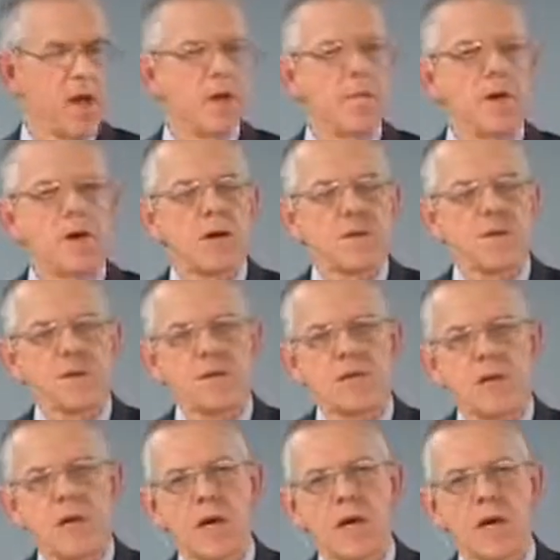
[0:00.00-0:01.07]
Because they're
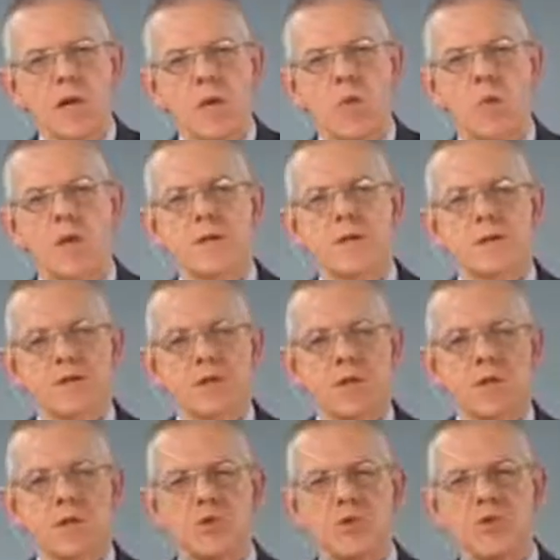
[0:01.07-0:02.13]
saying that once the
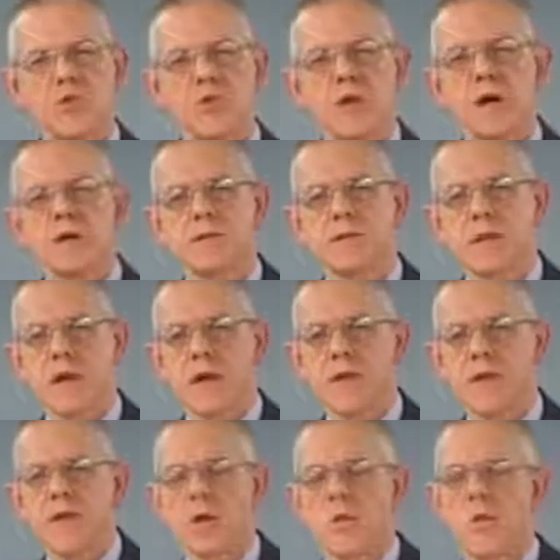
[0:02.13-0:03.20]
CO2 does
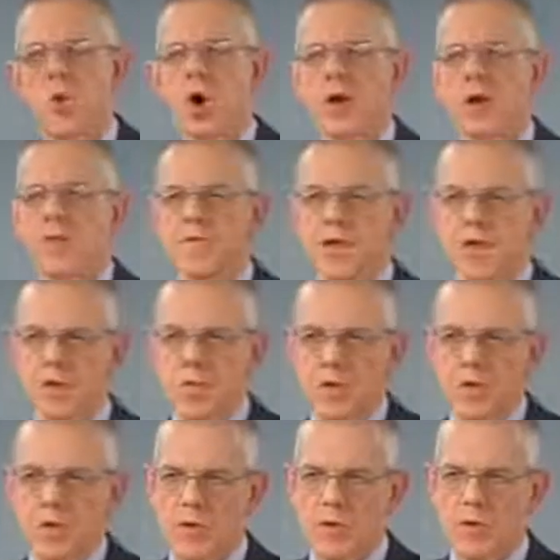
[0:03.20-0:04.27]
that, then water
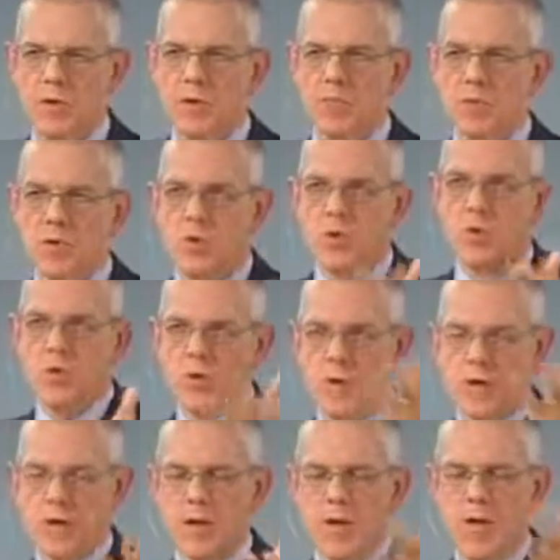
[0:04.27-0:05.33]
vapor is more in the